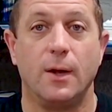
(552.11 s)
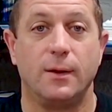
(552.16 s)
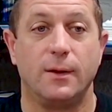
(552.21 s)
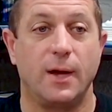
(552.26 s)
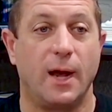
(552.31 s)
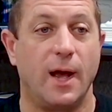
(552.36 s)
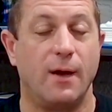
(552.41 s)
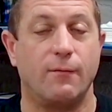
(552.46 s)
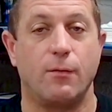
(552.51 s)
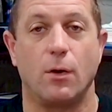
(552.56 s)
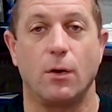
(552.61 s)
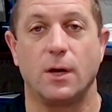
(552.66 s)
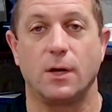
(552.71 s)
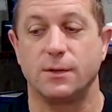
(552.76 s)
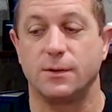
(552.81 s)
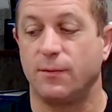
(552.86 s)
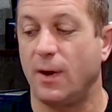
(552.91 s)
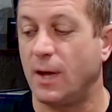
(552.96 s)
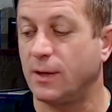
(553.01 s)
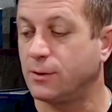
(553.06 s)
They have all
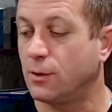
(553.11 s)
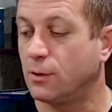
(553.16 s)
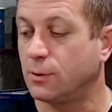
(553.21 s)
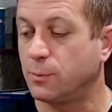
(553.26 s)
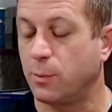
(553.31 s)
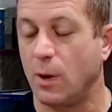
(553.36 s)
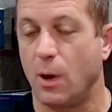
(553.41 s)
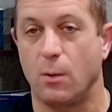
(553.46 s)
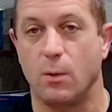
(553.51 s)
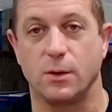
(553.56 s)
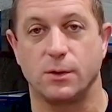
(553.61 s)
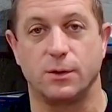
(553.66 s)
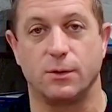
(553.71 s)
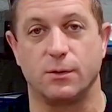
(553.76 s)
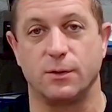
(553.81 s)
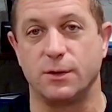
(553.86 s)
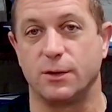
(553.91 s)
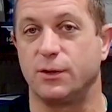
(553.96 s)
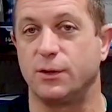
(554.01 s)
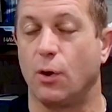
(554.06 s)
kinds of hot dogs, bratwurst.
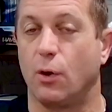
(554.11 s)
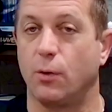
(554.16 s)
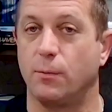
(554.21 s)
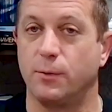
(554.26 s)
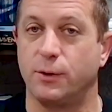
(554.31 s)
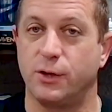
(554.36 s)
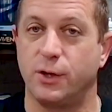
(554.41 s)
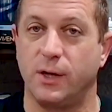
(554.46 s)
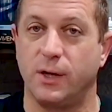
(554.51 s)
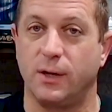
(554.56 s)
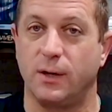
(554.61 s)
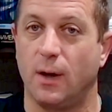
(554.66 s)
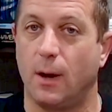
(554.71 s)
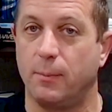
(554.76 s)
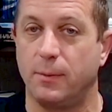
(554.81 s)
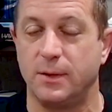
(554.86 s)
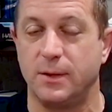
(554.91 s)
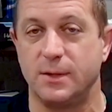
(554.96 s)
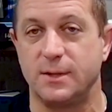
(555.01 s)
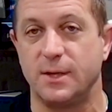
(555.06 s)
There is a soda machine
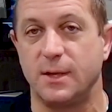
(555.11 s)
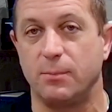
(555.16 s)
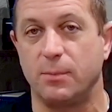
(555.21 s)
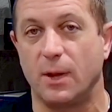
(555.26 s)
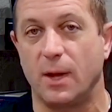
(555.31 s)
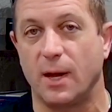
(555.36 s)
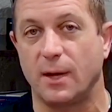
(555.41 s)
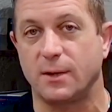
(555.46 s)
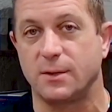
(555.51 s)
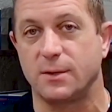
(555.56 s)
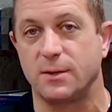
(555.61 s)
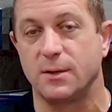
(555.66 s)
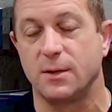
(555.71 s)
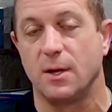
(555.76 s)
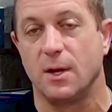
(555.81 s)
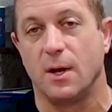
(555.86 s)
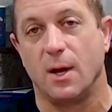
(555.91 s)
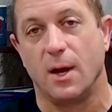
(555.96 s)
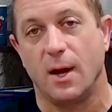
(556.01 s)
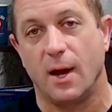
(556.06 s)
up in the Seaplex
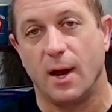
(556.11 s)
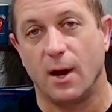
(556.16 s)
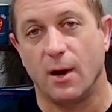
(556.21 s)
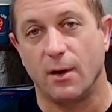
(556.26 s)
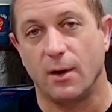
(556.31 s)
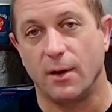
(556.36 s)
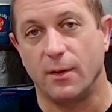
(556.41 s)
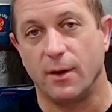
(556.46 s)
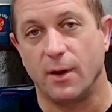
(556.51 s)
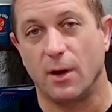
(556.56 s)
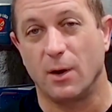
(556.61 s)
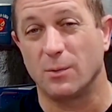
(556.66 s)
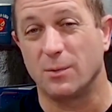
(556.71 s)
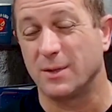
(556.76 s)
area there.